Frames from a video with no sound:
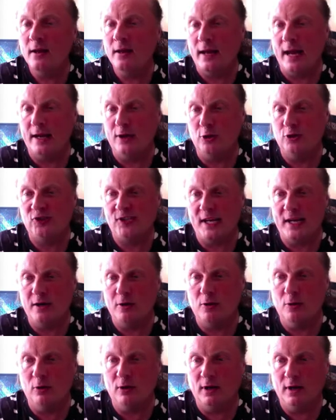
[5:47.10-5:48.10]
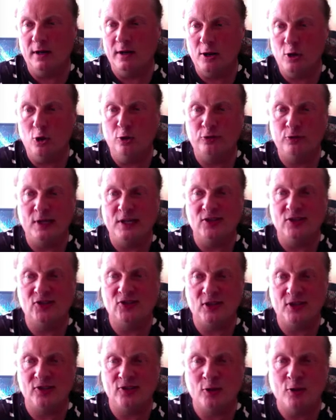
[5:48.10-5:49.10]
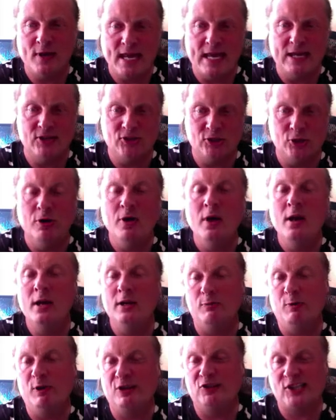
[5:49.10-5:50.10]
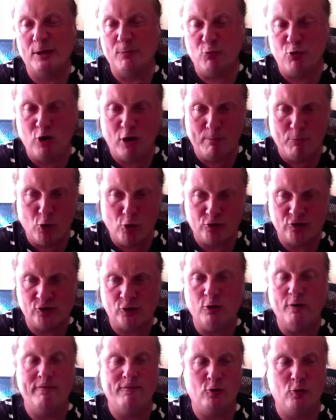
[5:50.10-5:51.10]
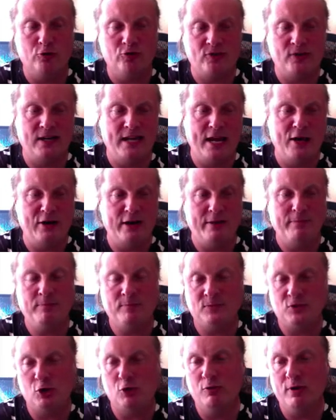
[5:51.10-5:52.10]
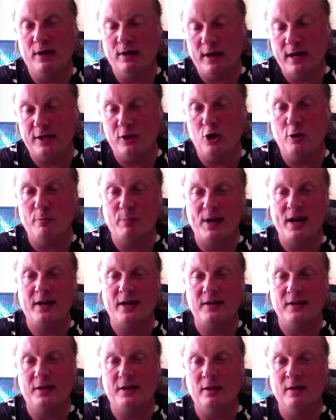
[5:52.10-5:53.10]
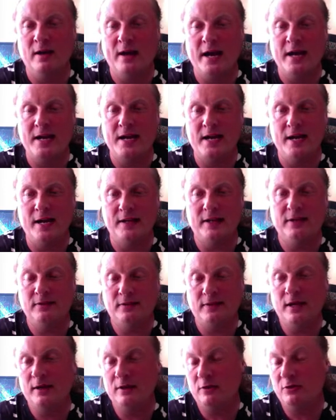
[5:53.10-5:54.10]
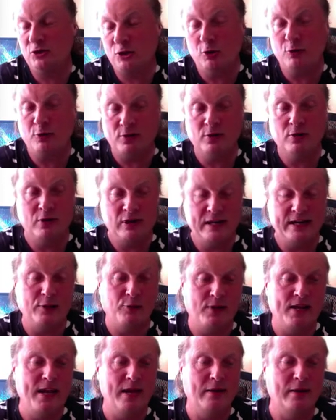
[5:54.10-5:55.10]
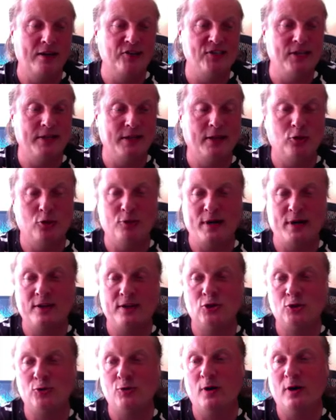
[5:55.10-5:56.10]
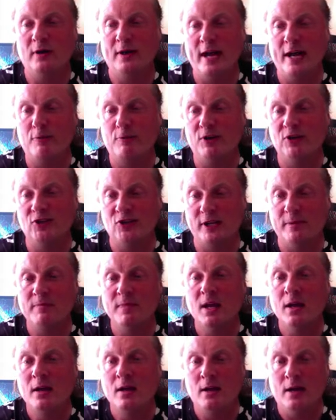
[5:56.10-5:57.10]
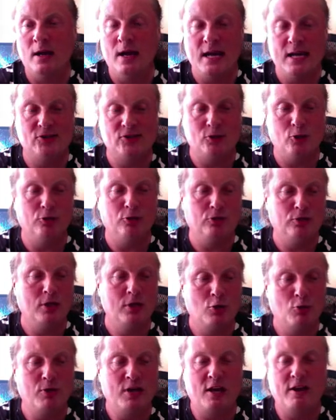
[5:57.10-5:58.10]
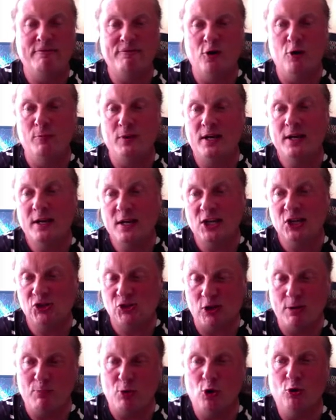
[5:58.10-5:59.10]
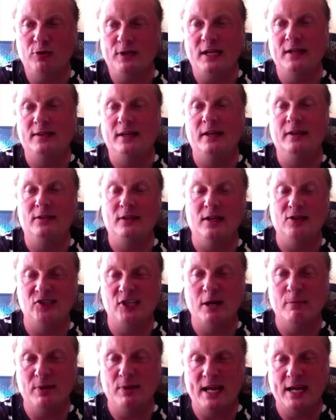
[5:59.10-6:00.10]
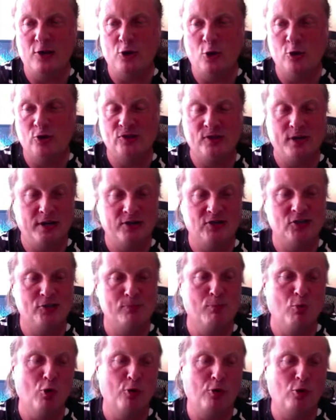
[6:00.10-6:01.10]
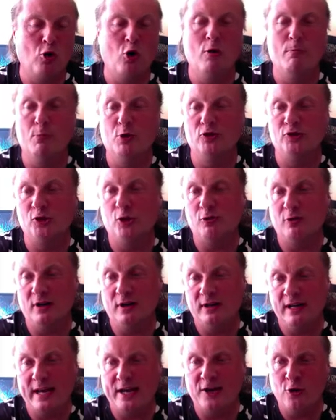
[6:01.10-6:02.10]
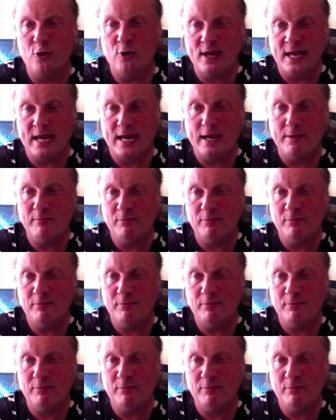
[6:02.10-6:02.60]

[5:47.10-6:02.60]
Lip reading: and a single dot is just an E. So well, Samuel Morse of course clearly so I had a practical idea that so realizing that the natural language is not uniformly distributed, that some letters are just more common. So letter E,